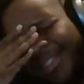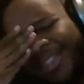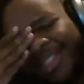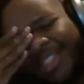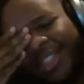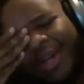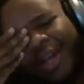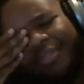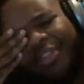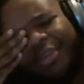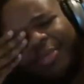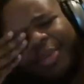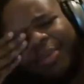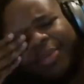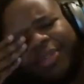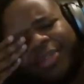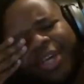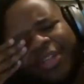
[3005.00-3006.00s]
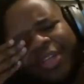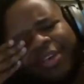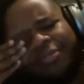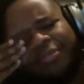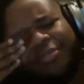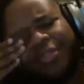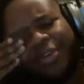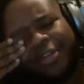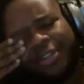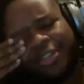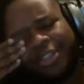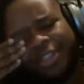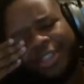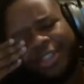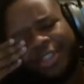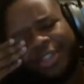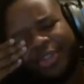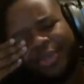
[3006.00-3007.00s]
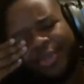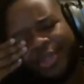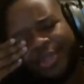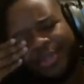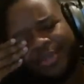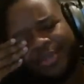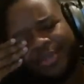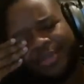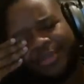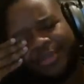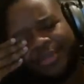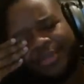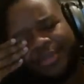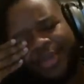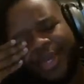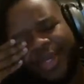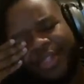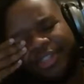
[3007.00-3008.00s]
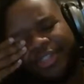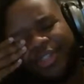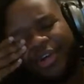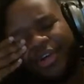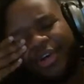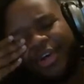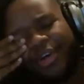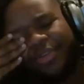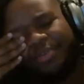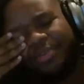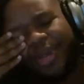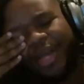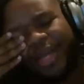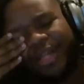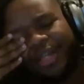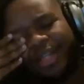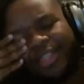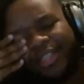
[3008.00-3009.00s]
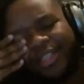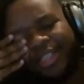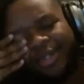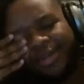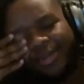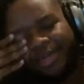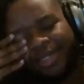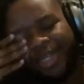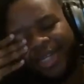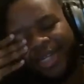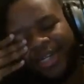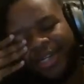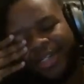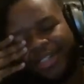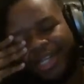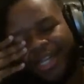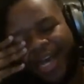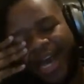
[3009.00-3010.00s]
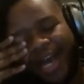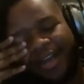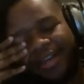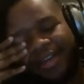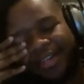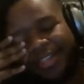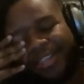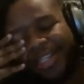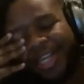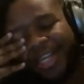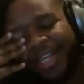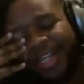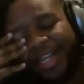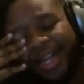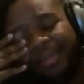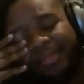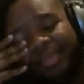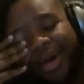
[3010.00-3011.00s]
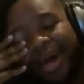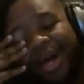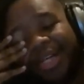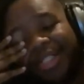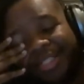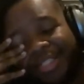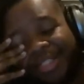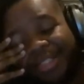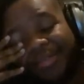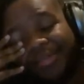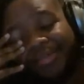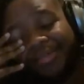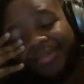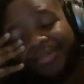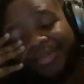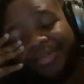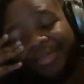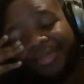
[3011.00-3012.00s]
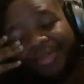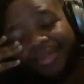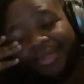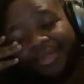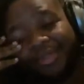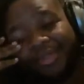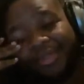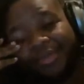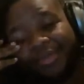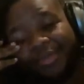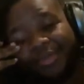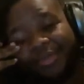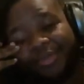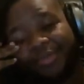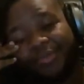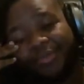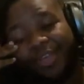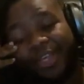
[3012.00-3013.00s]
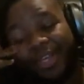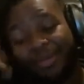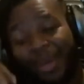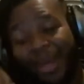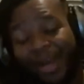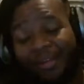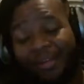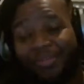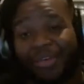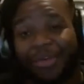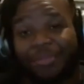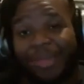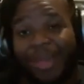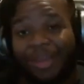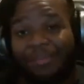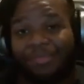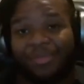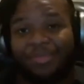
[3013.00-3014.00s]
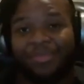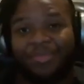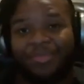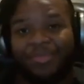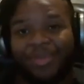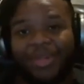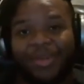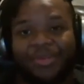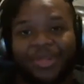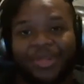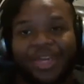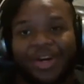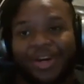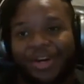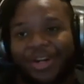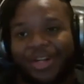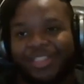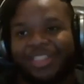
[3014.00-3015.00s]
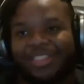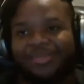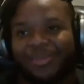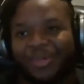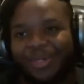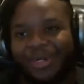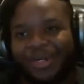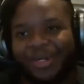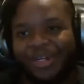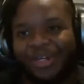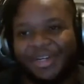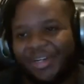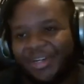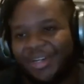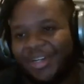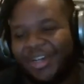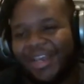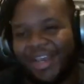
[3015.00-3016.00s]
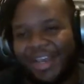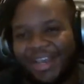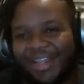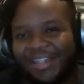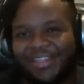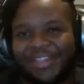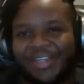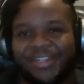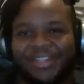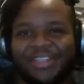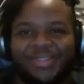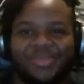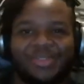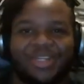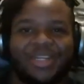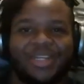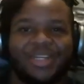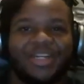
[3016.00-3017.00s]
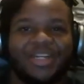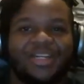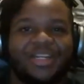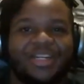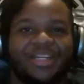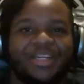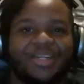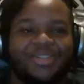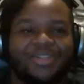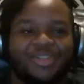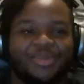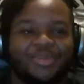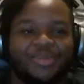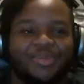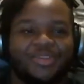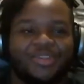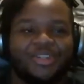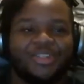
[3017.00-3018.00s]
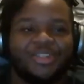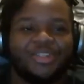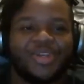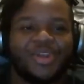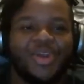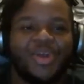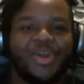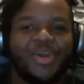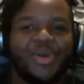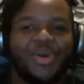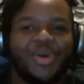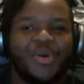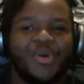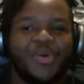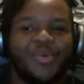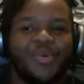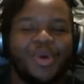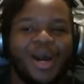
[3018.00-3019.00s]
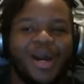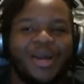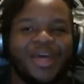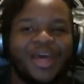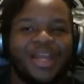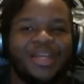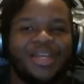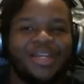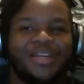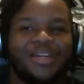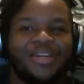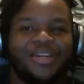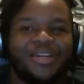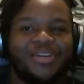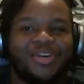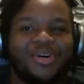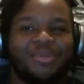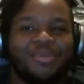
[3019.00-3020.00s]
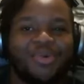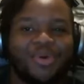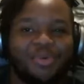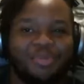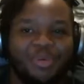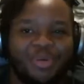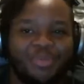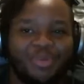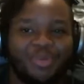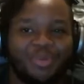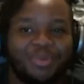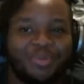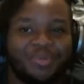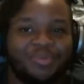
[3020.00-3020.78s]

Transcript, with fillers: So after people saw that first chick do it and saw all the backlash she was getting, because like, I didn't see any like positive feedback from that from you know the internet sphere, and saw that she was going to get into legal trouble for this. Why that didn't deter more people?